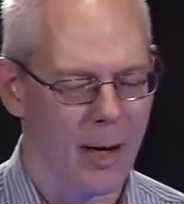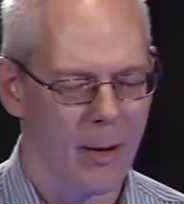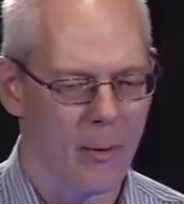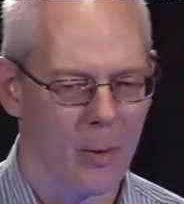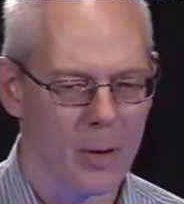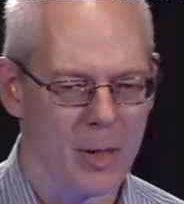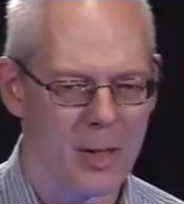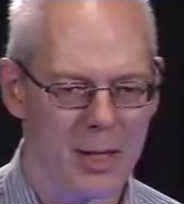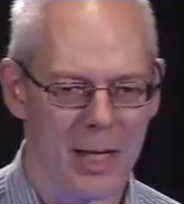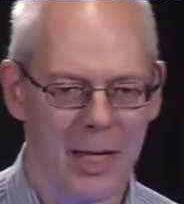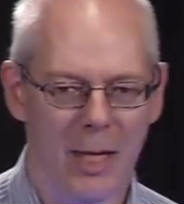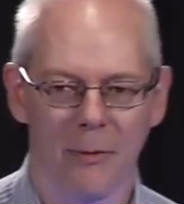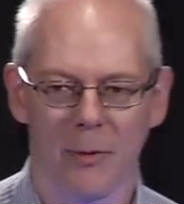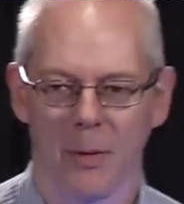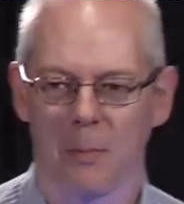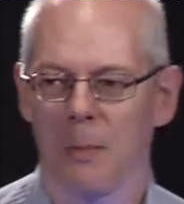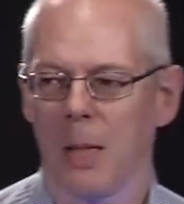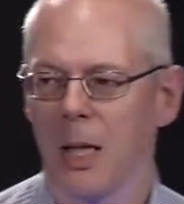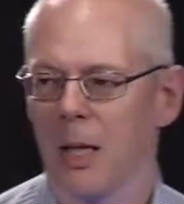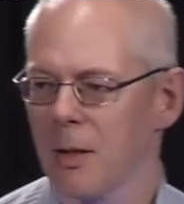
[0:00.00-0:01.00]
what does it
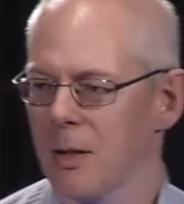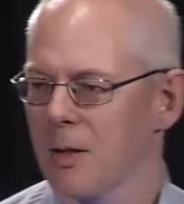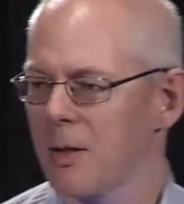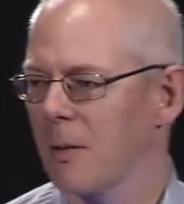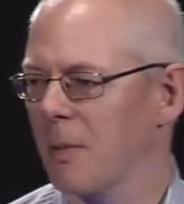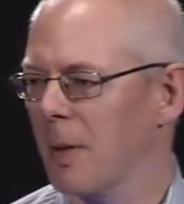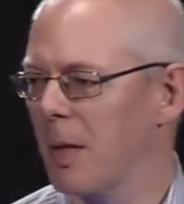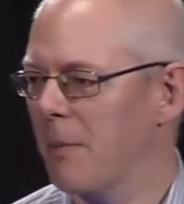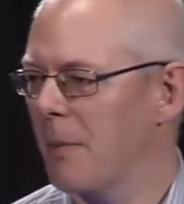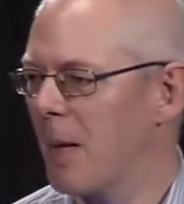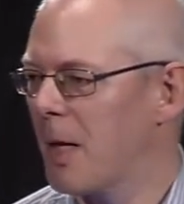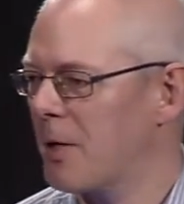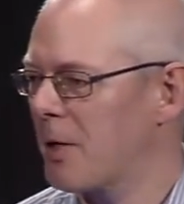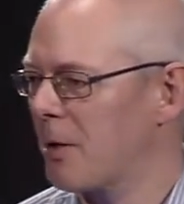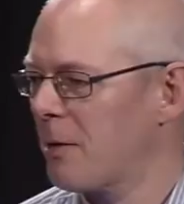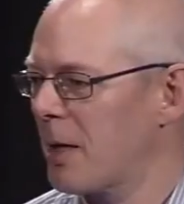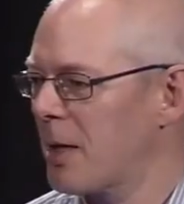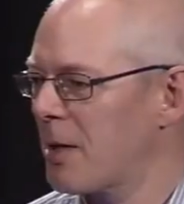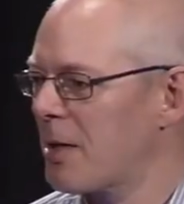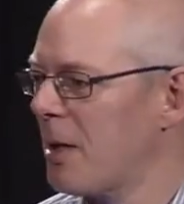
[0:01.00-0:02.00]
even mean to be
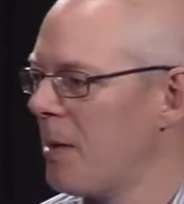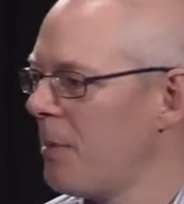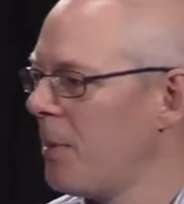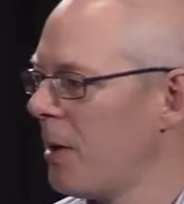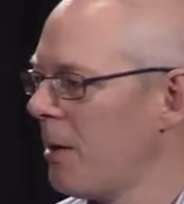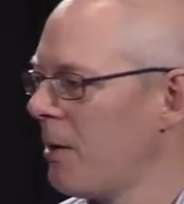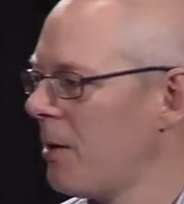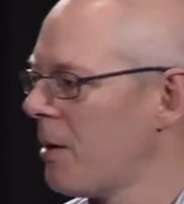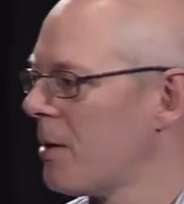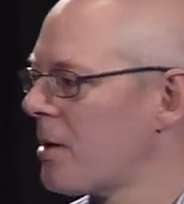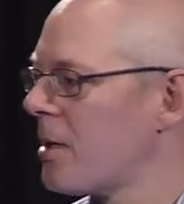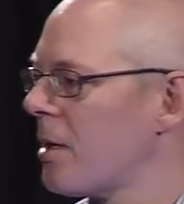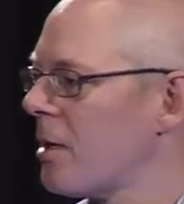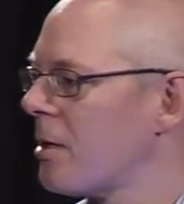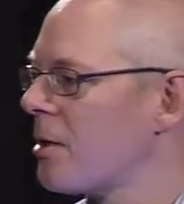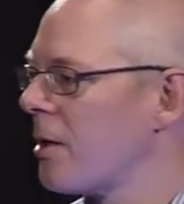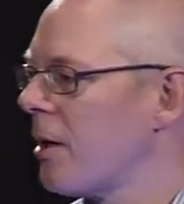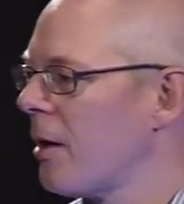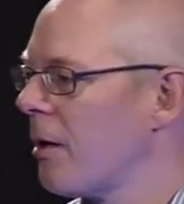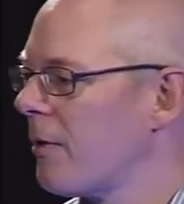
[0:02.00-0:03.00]
measuring CPU
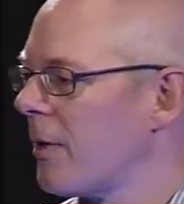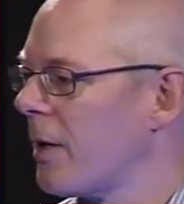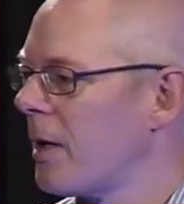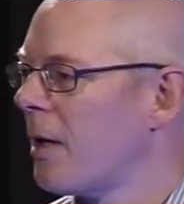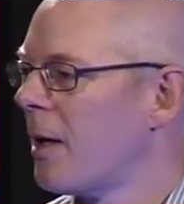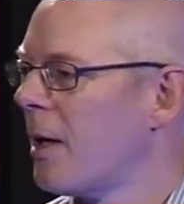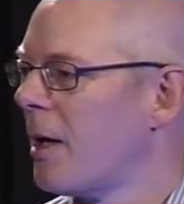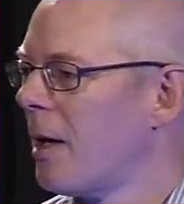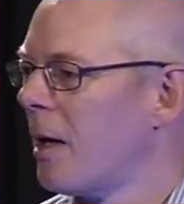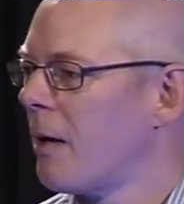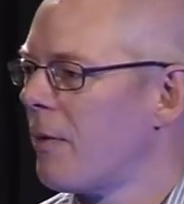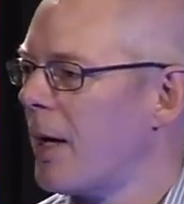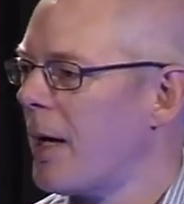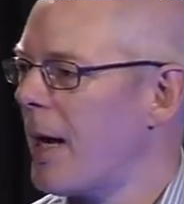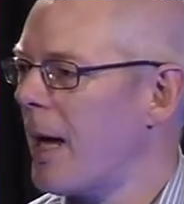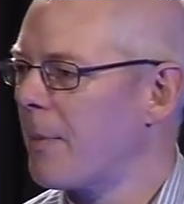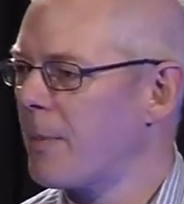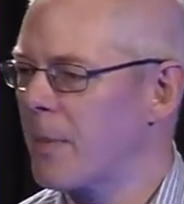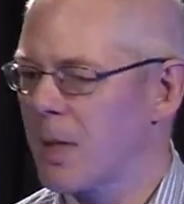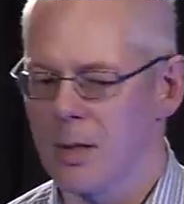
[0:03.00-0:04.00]
usage of a
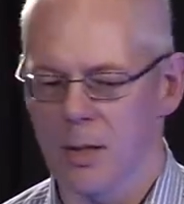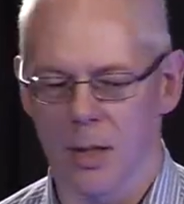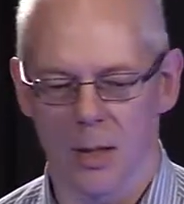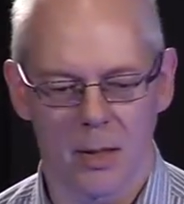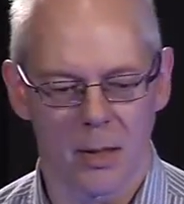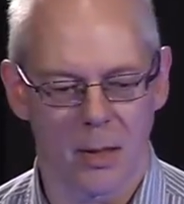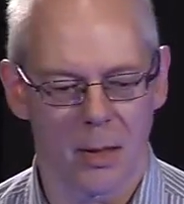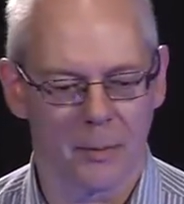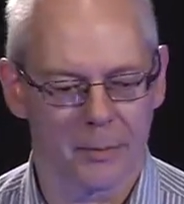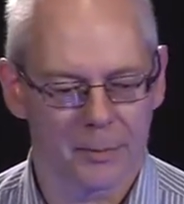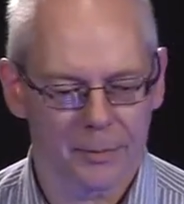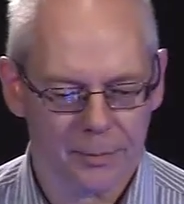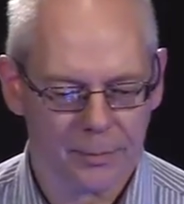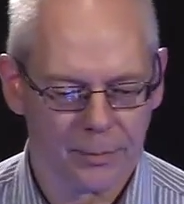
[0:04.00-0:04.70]
Lambda system?